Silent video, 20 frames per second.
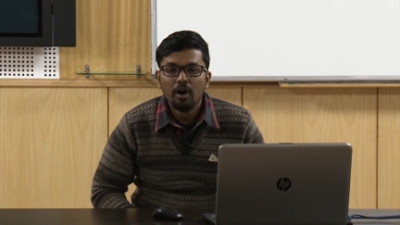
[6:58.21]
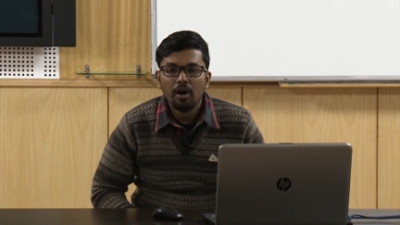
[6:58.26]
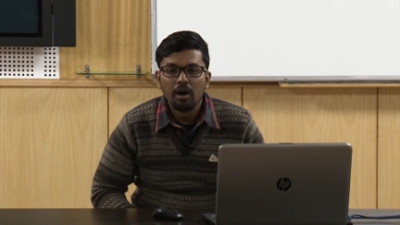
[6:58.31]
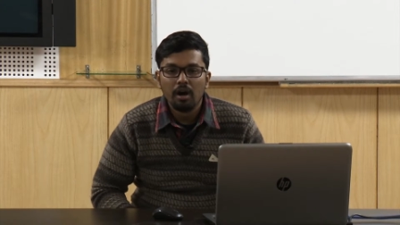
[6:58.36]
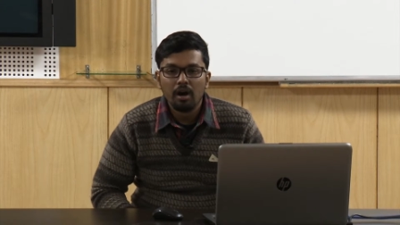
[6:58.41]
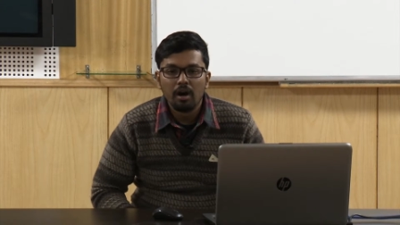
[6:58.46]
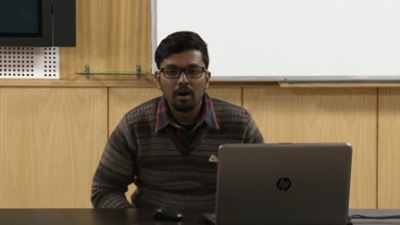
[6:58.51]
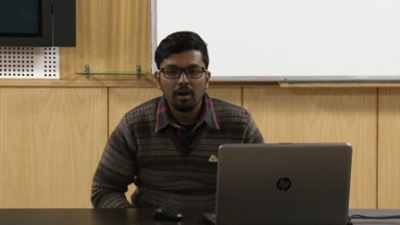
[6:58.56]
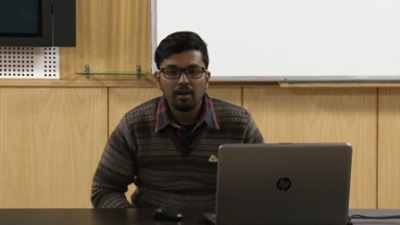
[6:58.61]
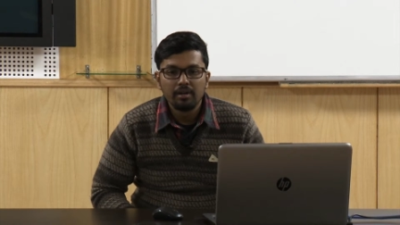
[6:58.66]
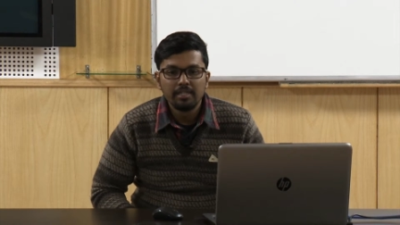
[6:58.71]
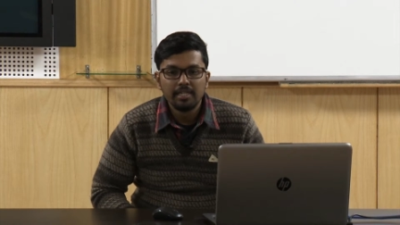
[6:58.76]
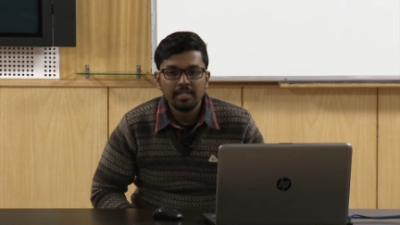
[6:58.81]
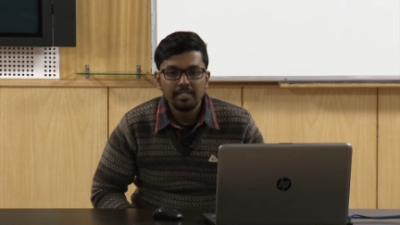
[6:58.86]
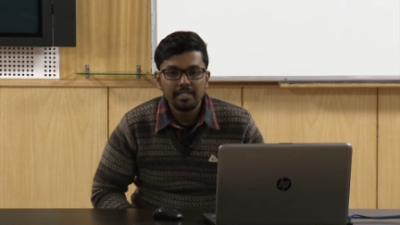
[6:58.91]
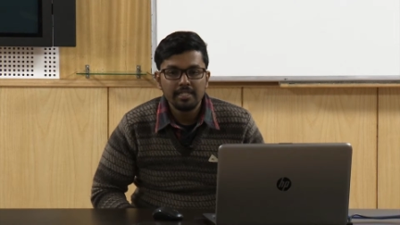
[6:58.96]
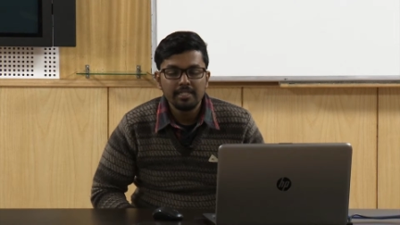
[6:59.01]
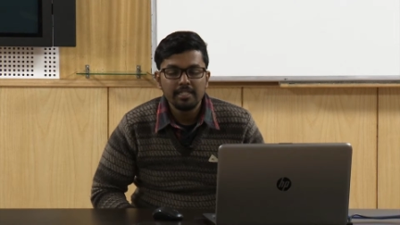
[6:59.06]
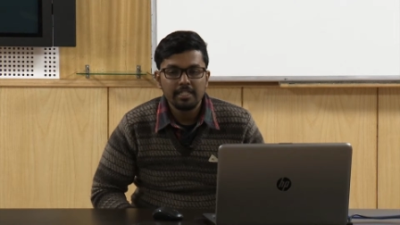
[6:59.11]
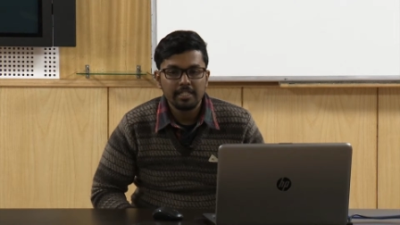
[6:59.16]

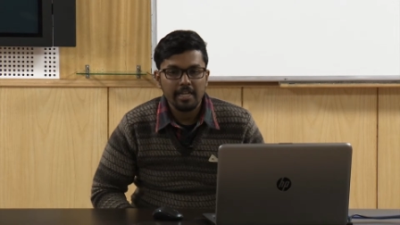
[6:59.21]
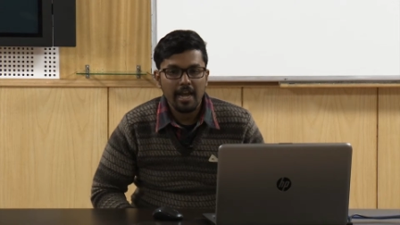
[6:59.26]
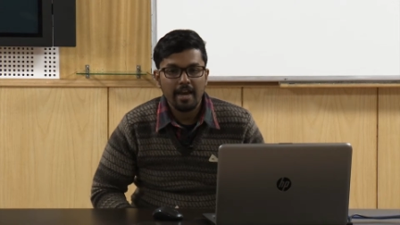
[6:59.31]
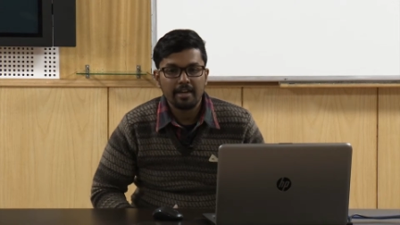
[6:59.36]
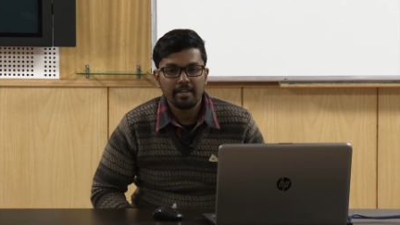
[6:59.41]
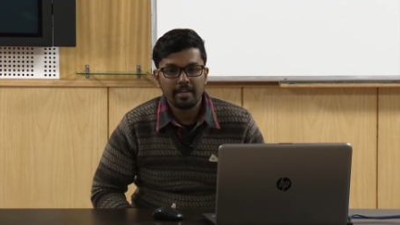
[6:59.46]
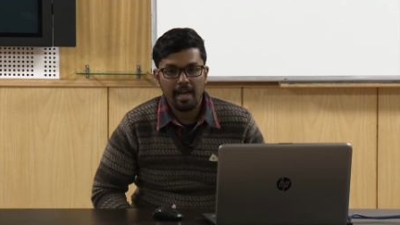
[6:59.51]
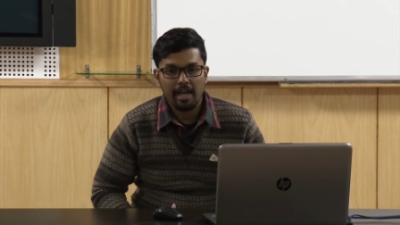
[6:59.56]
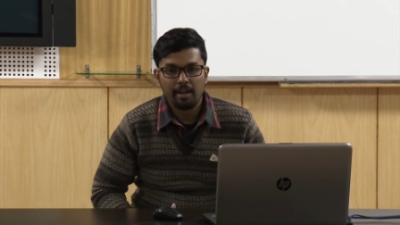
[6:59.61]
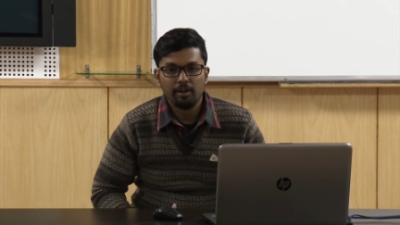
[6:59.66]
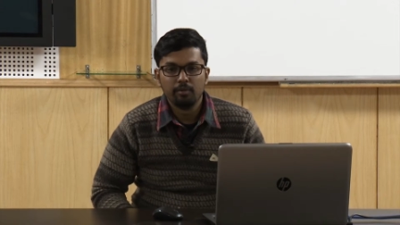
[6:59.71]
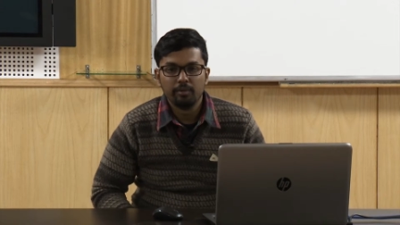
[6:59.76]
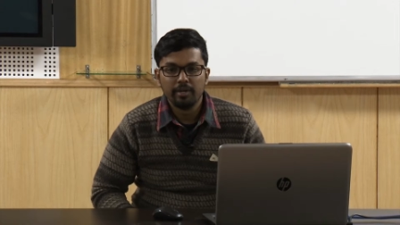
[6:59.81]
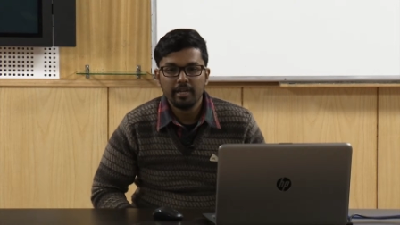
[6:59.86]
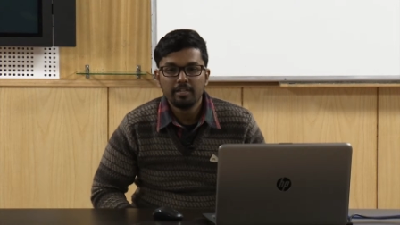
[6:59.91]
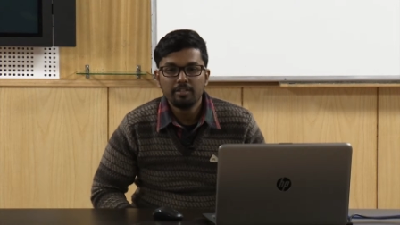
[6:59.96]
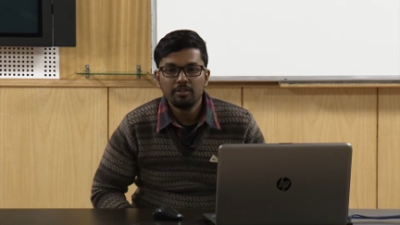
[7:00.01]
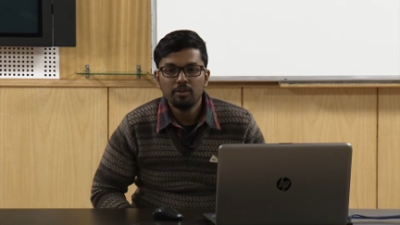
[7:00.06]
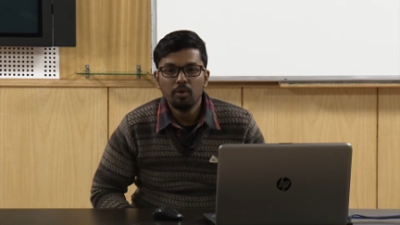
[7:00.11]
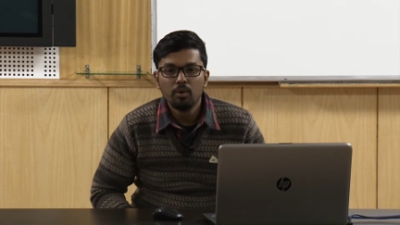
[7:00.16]
doesn't stand alone,
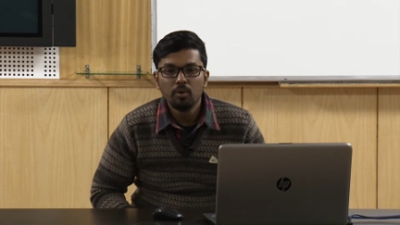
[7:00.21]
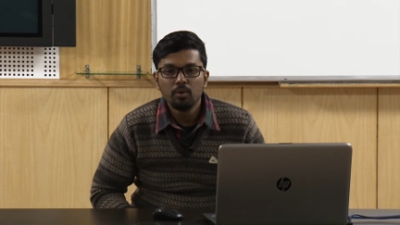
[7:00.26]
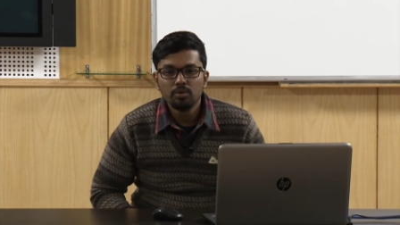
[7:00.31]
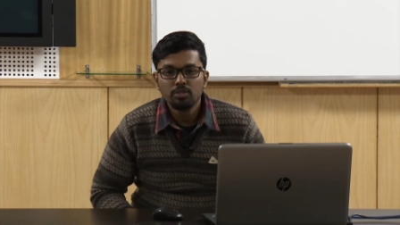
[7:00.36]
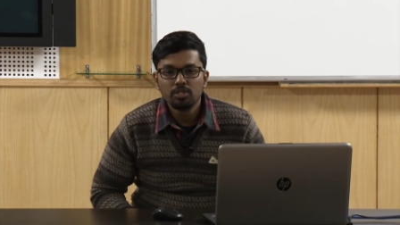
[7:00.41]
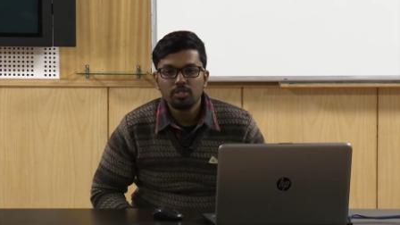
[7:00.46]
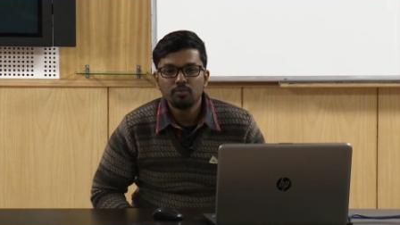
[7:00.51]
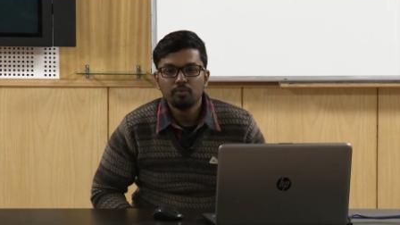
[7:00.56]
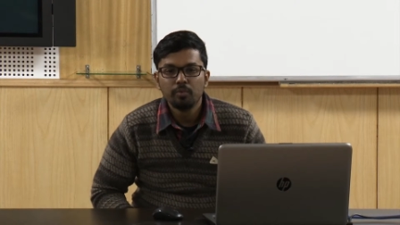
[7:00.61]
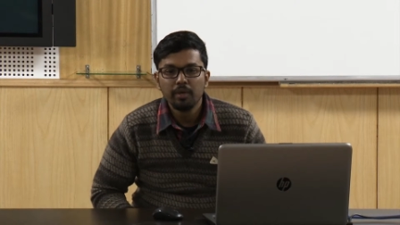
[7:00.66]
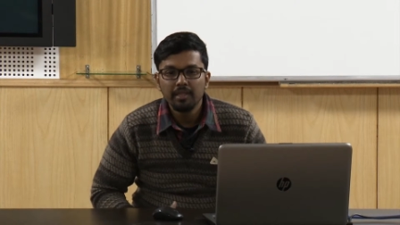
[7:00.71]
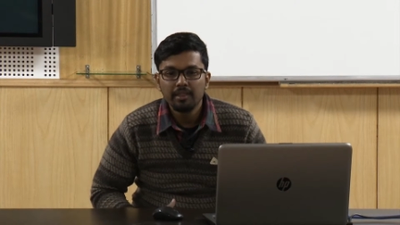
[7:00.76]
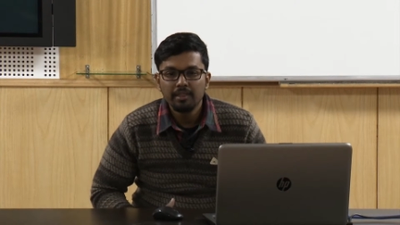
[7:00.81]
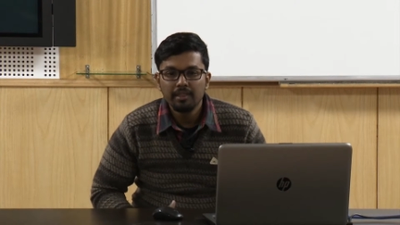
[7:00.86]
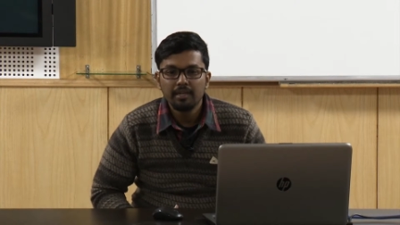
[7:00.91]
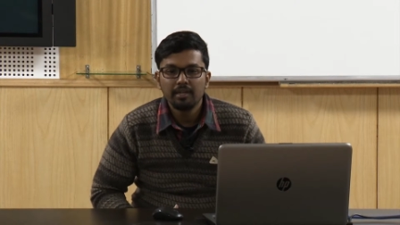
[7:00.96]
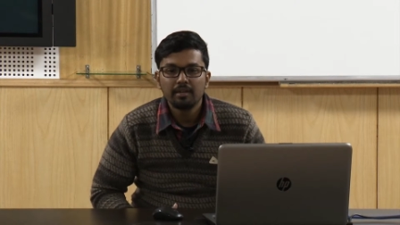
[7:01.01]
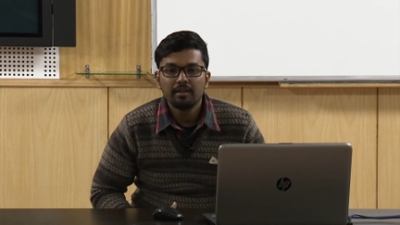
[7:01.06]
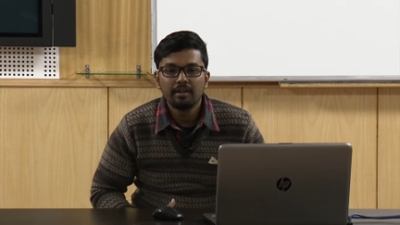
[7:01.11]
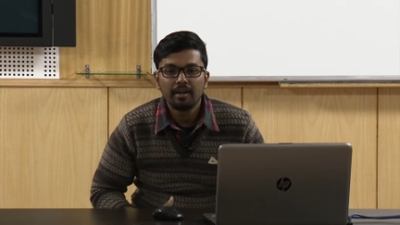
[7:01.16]
it goes with
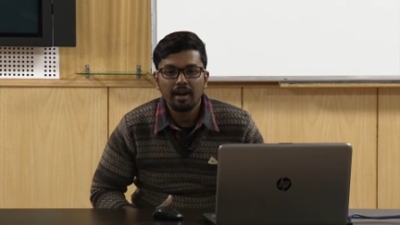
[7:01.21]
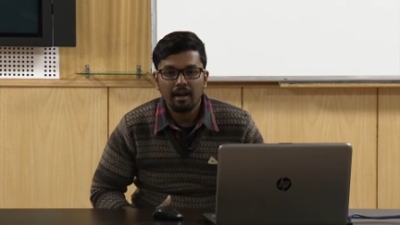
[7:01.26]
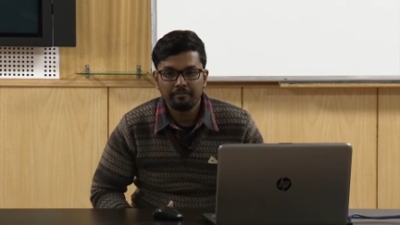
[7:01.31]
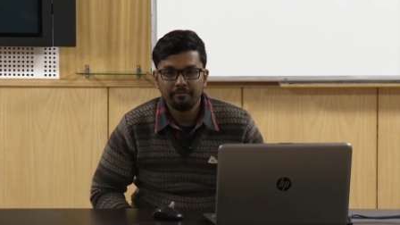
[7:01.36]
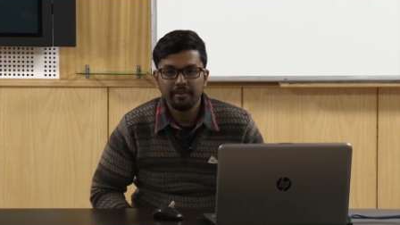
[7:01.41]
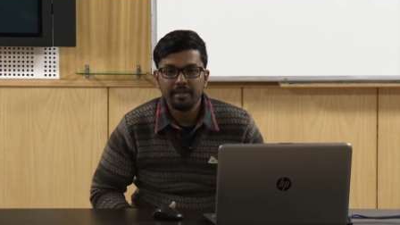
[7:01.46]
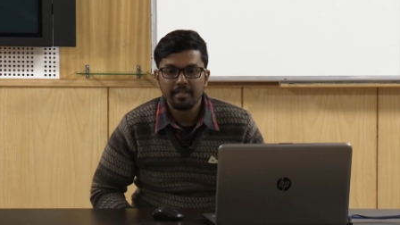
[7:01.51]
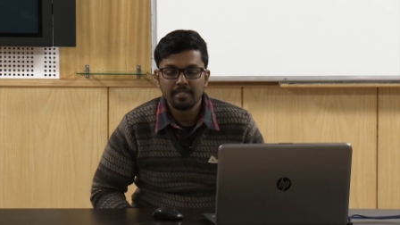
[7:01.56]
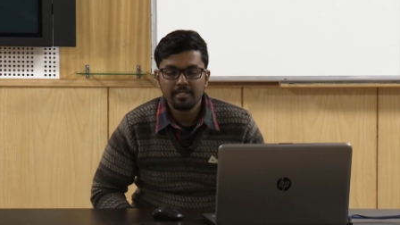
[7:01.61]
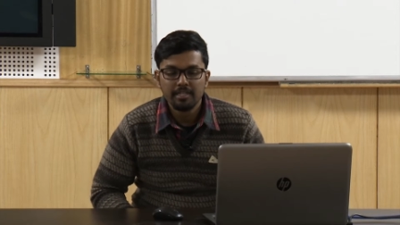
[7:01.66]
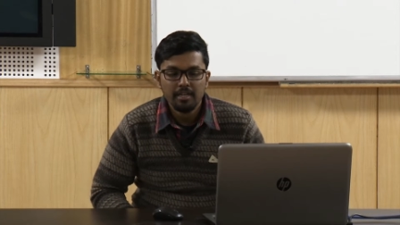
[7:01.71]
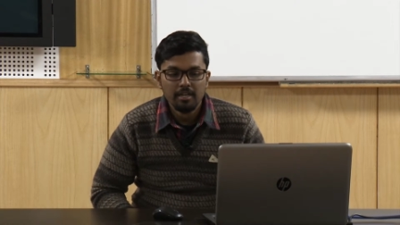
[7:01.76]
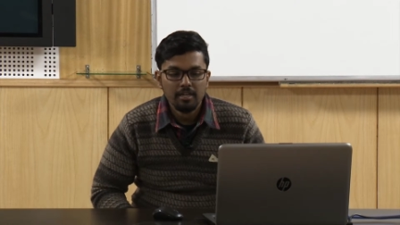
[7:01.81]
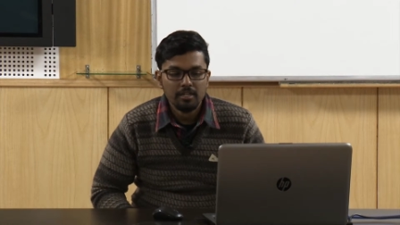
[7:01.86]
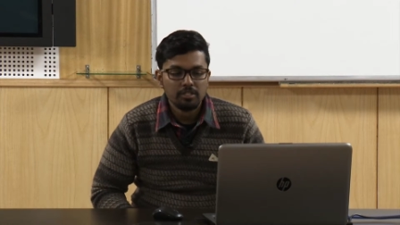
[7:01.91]
the graphics.